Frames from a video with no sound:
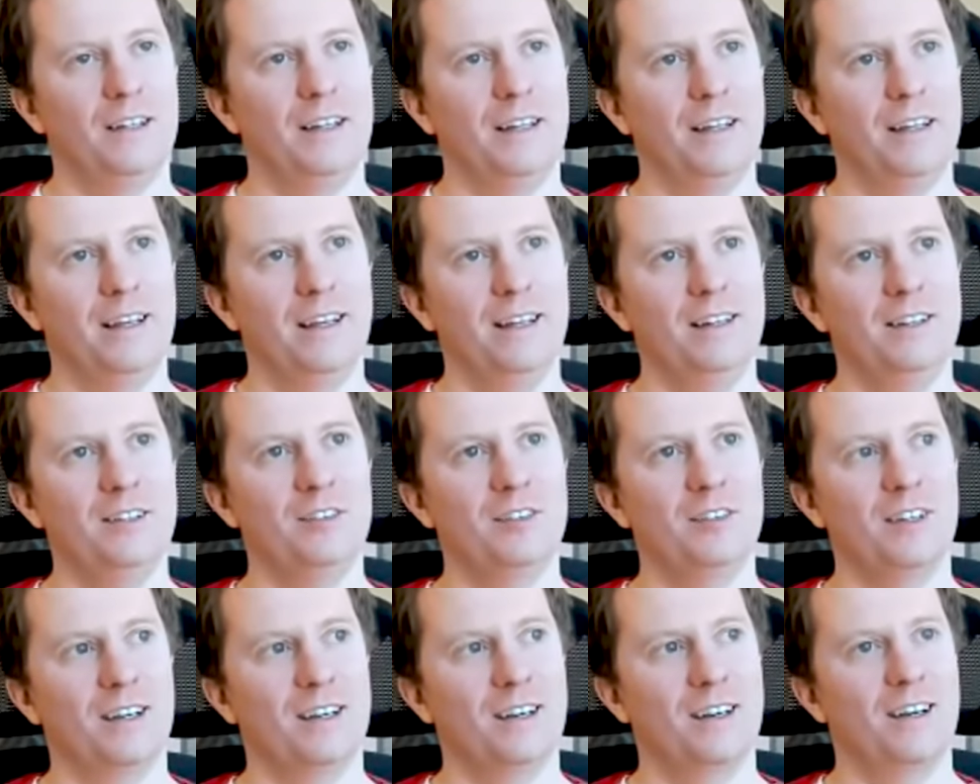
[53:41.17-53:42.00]
it's
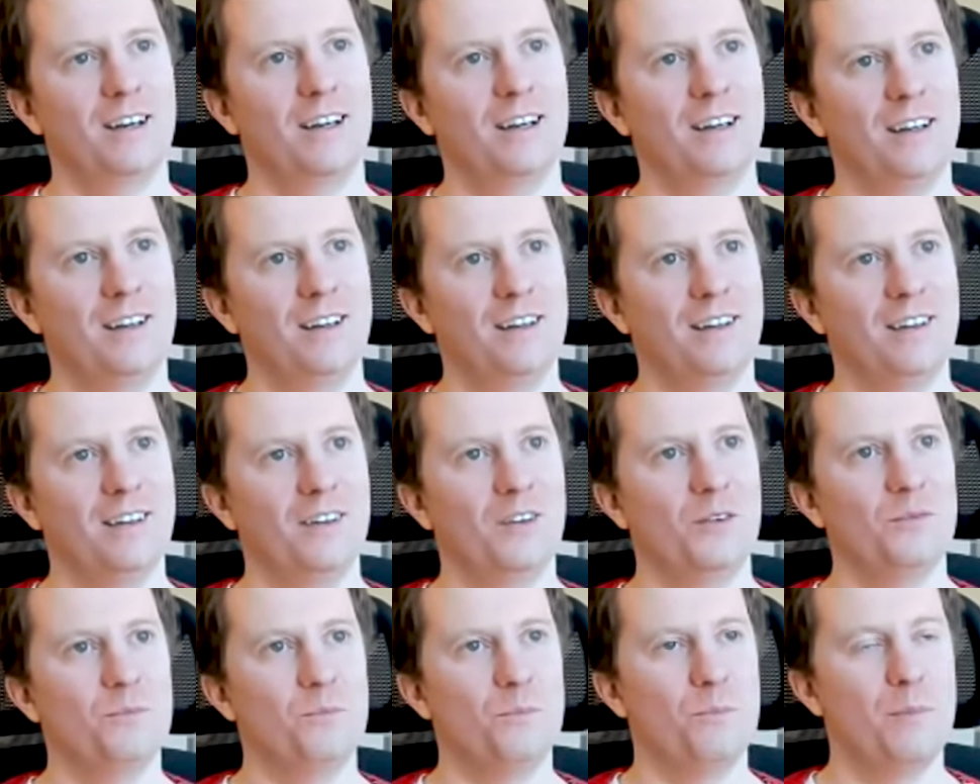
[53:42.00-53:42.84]
a
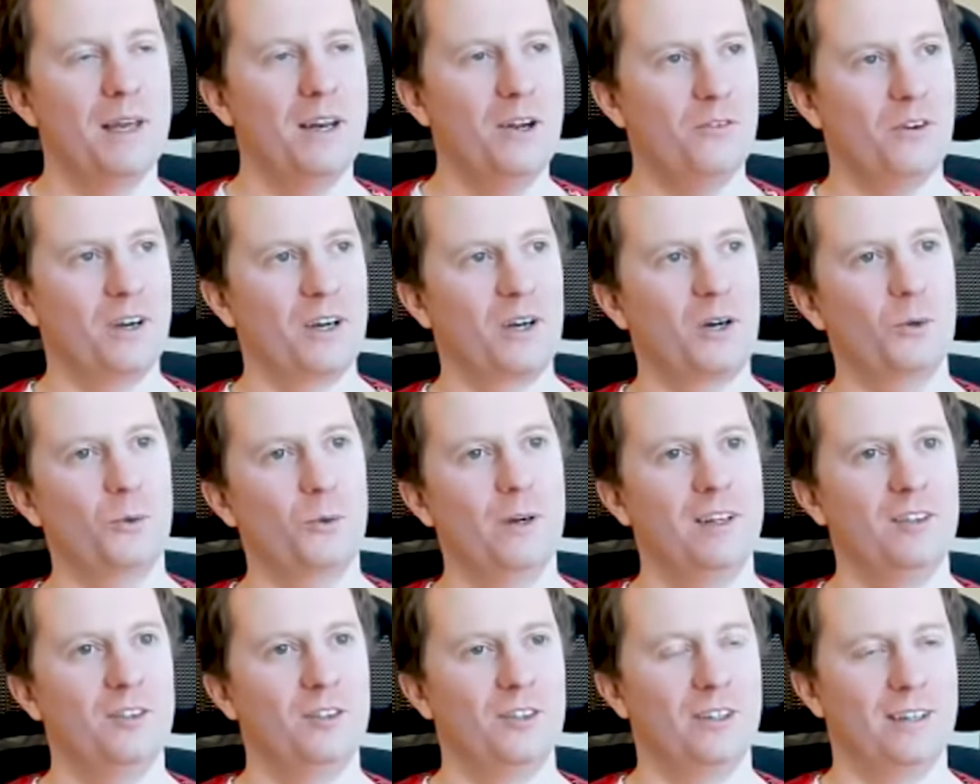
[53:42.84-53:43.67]
bit of a
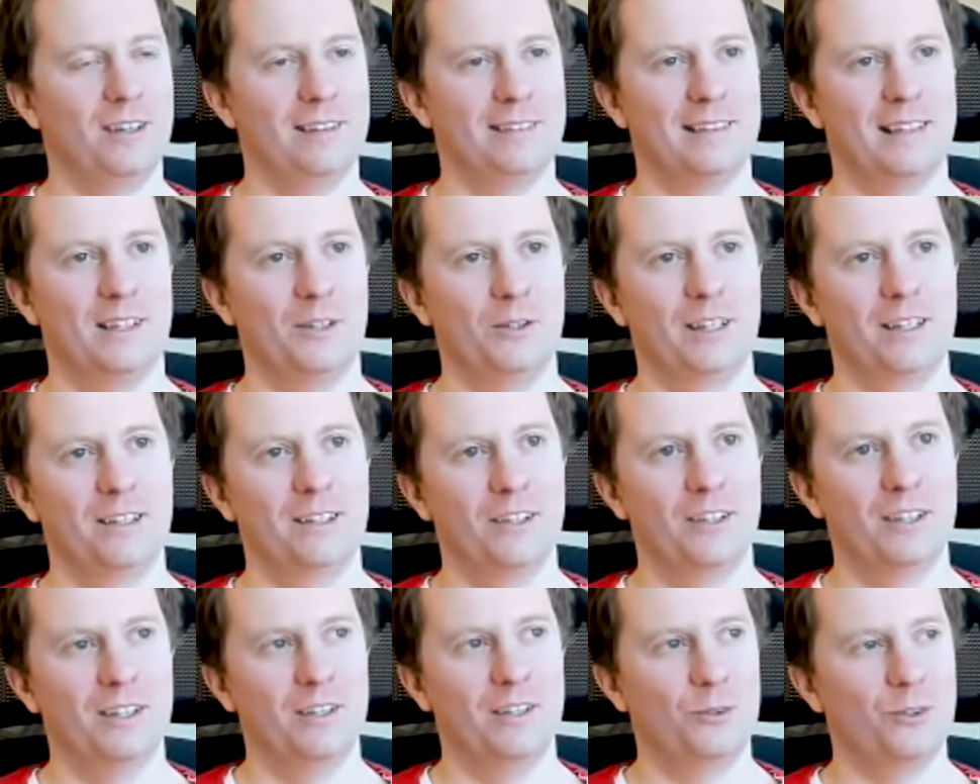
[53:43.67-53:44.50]
coincidence how i got
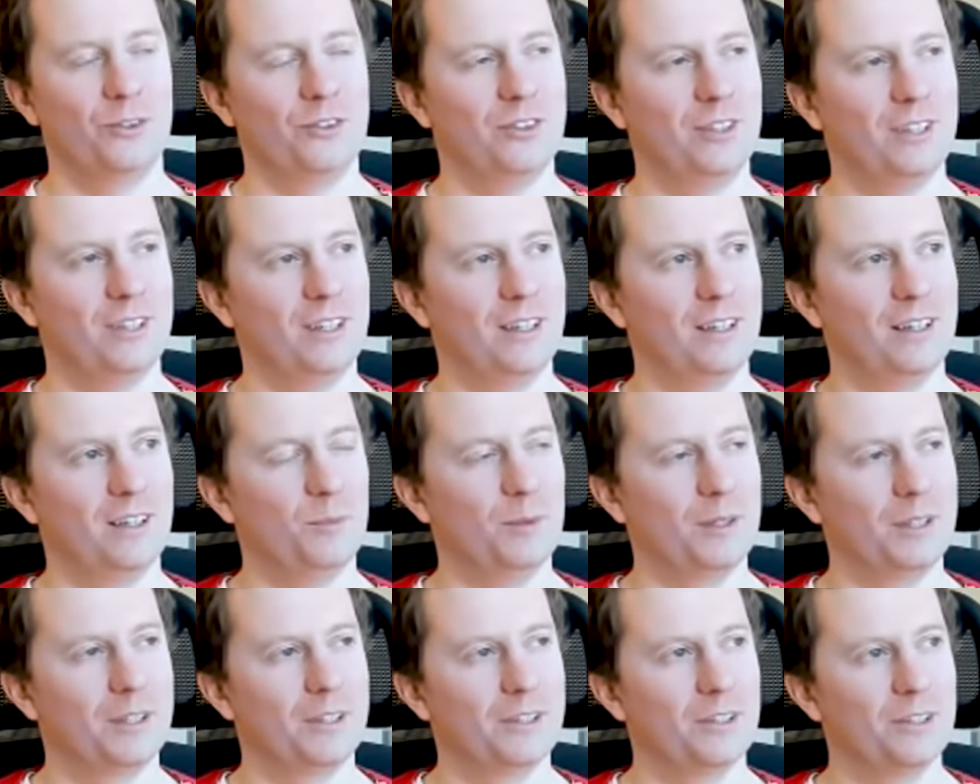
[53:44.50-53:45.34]
interested in it
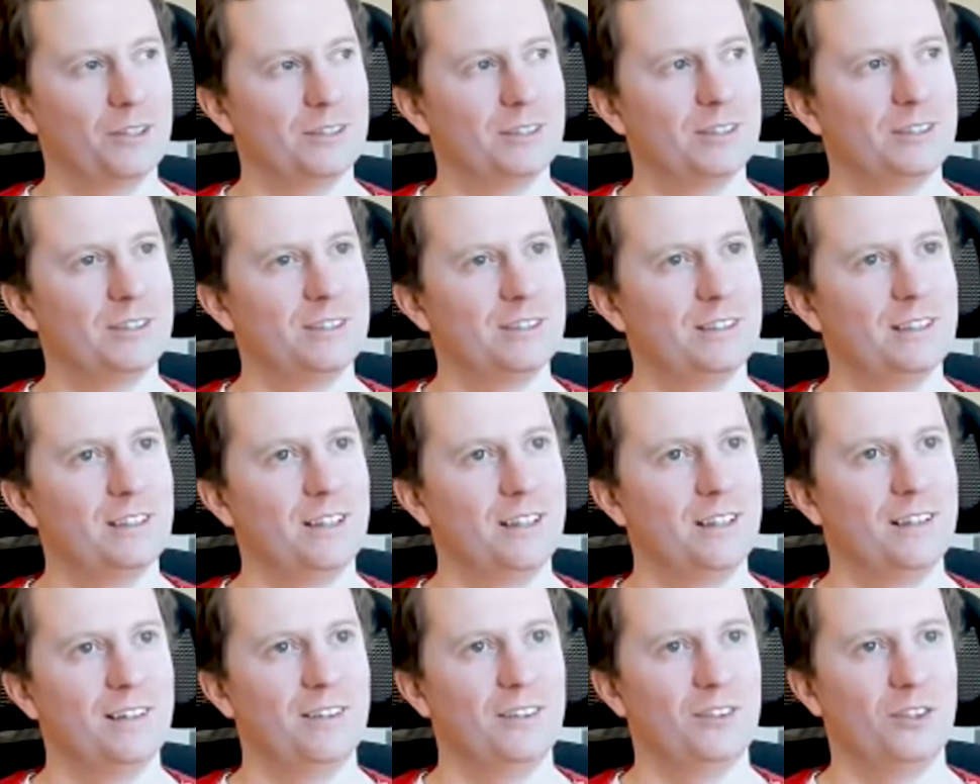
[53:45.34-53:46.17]
because
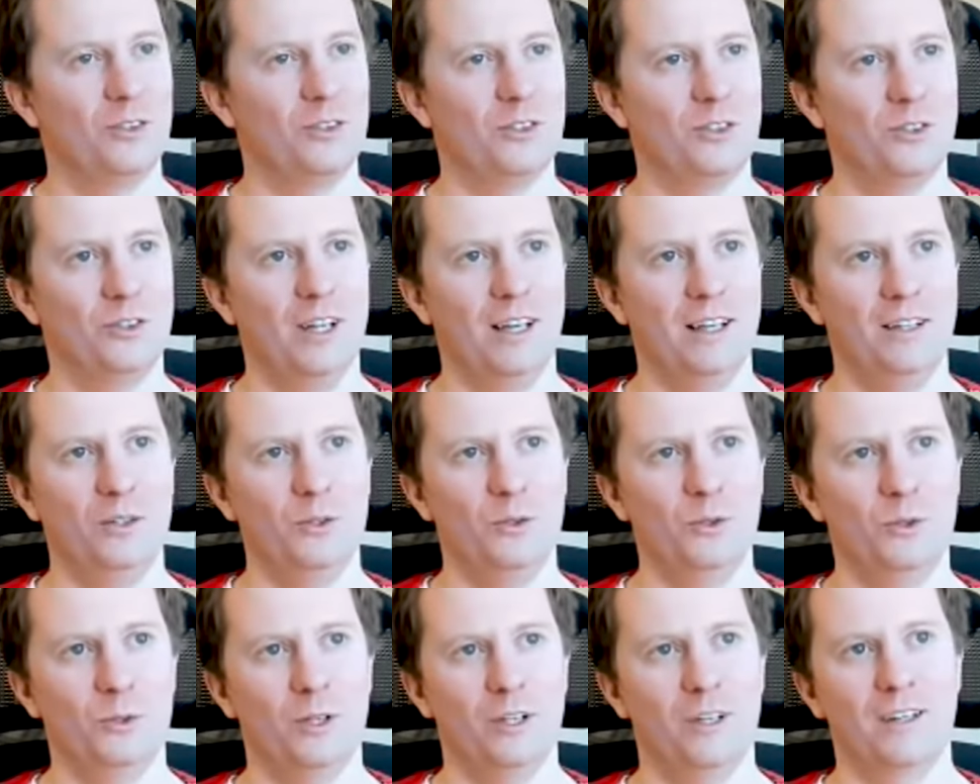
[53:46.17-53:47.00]
so, so they
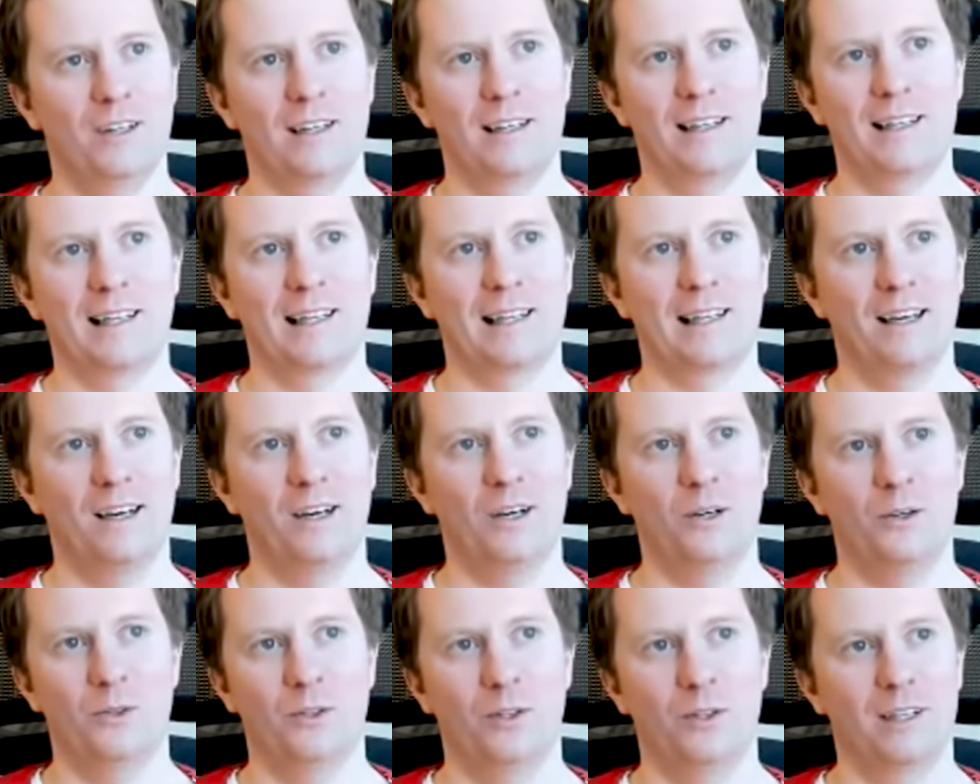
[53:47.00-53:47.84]
do uh,
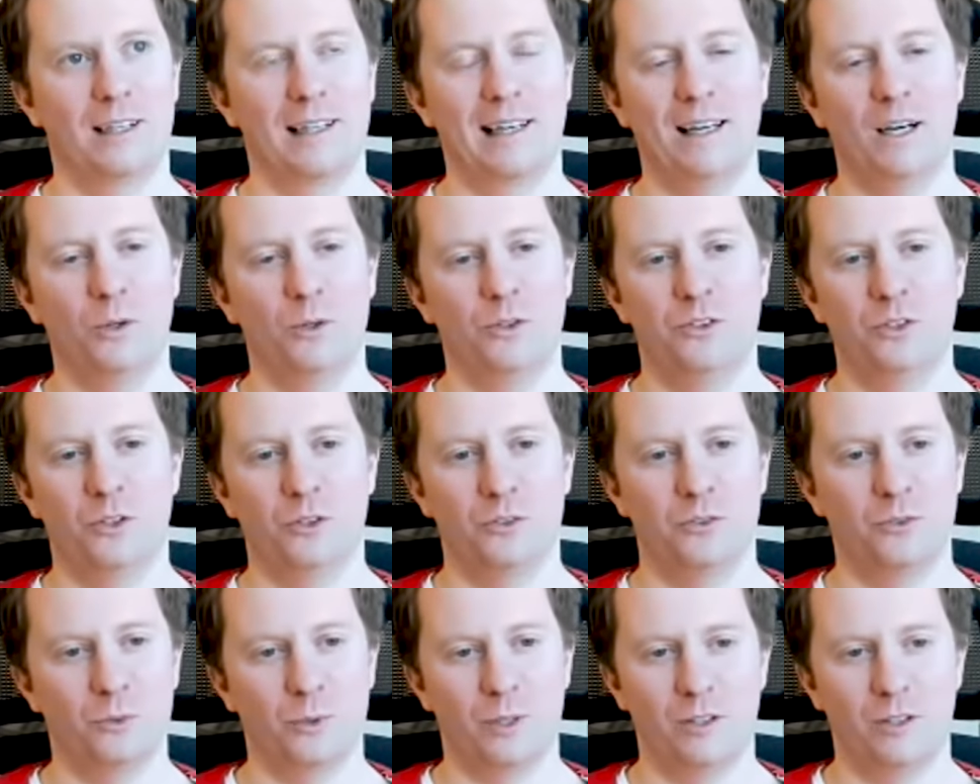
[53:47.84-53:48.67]
cloud cloud
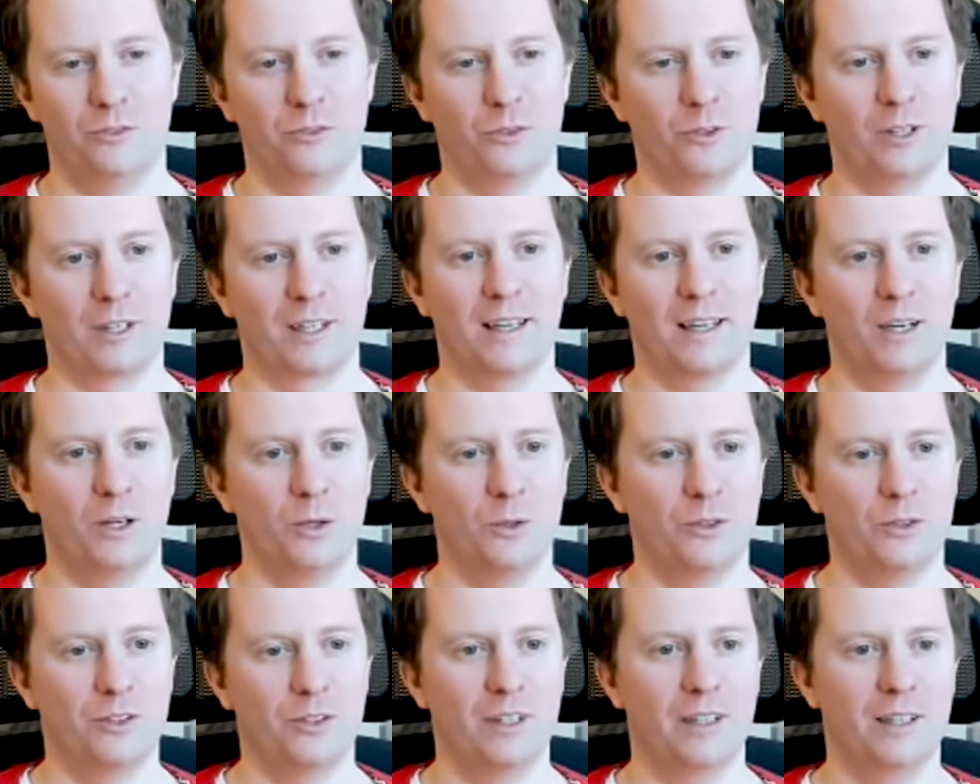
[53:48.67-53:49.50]
software for
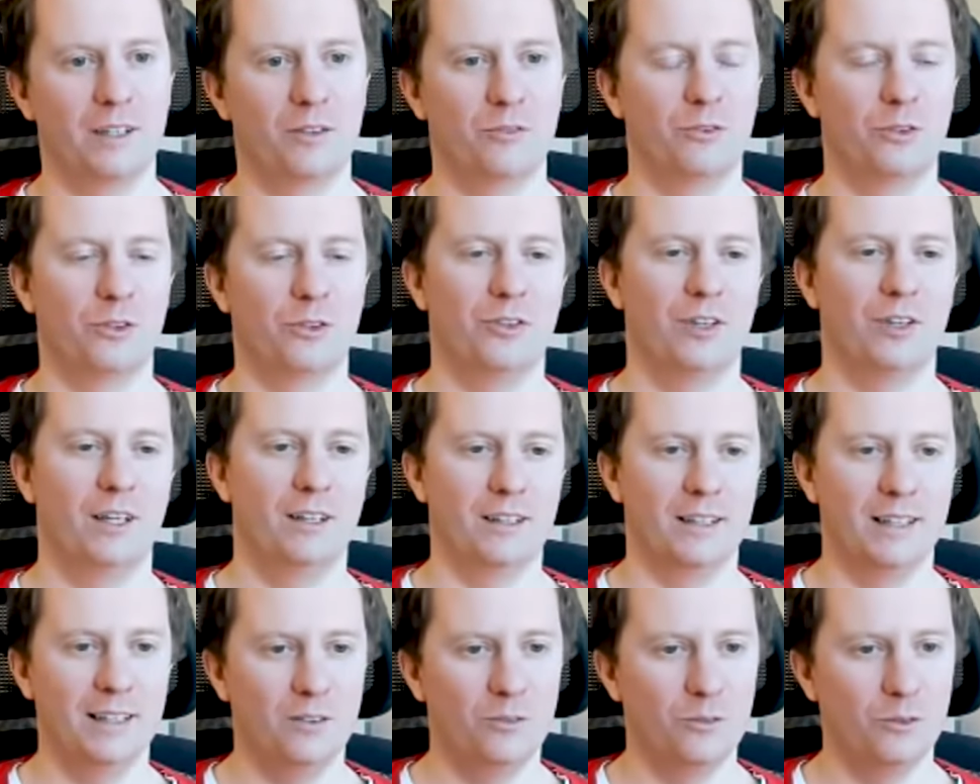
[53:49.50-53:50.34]
accounting, for
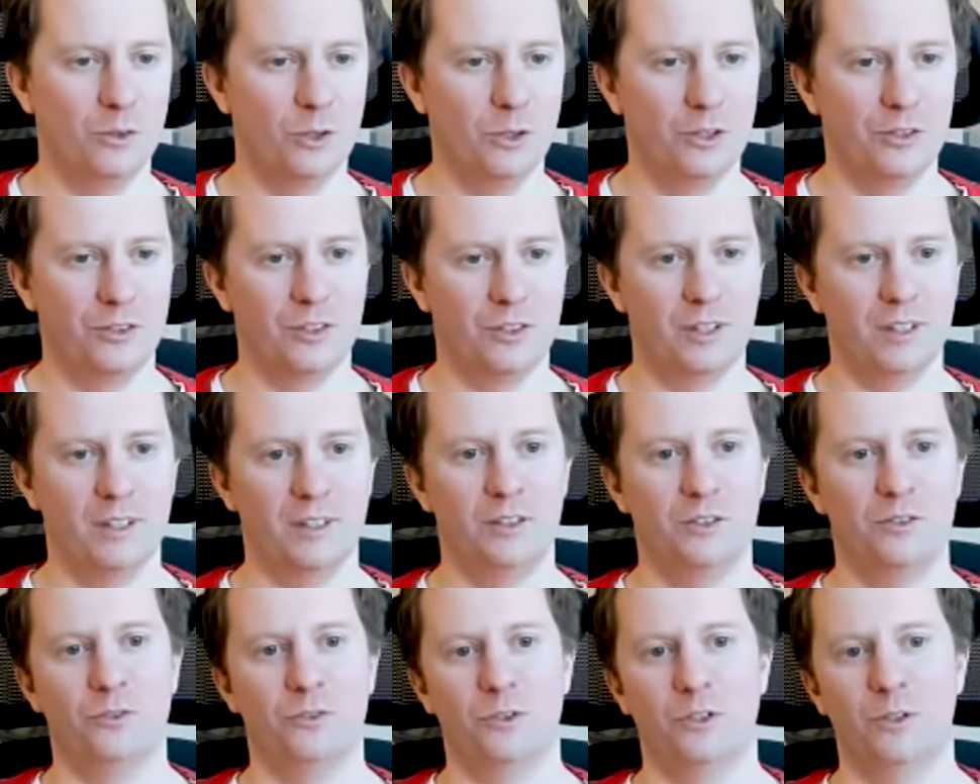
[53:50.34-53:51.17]
sending invoices,
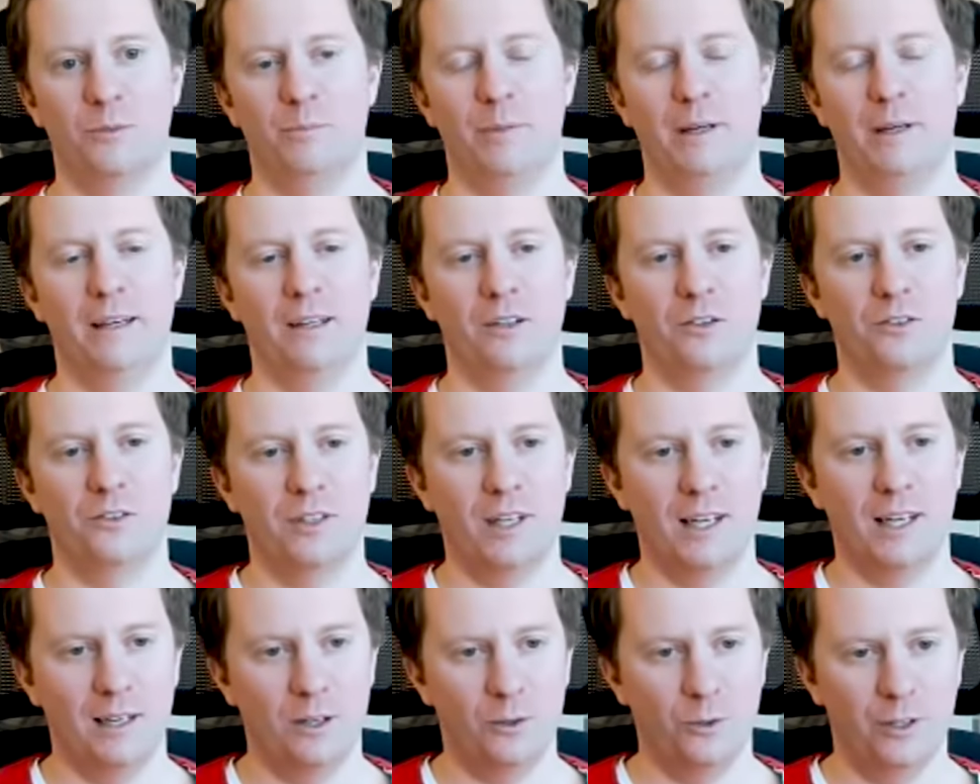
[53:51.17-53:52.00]
for paying
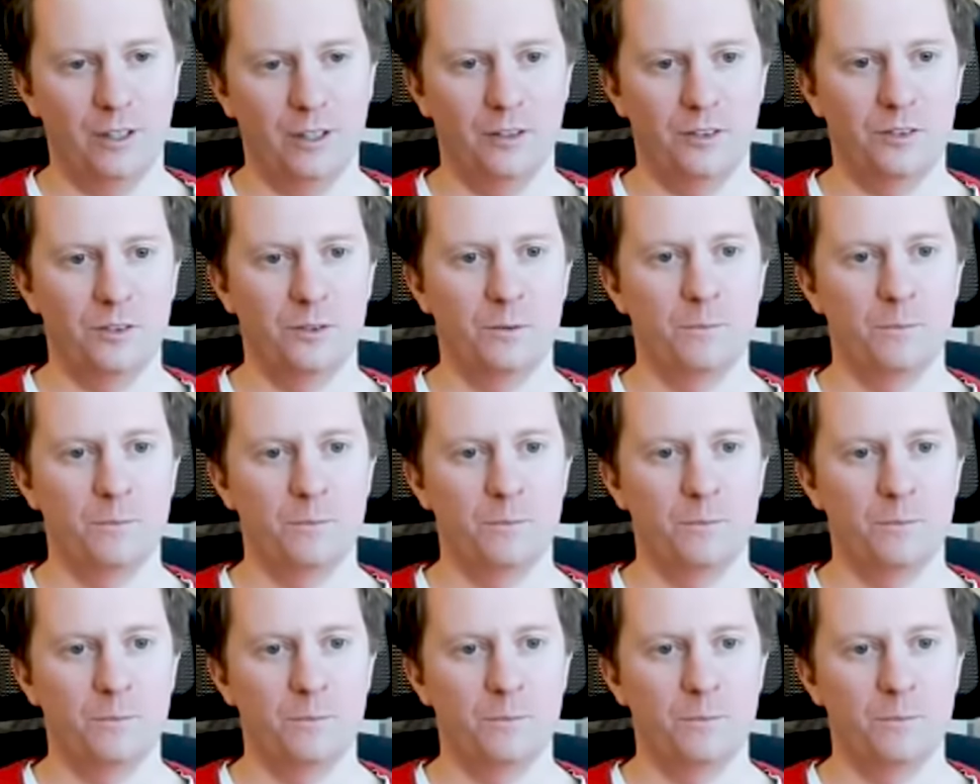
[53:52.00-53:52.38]
salaries,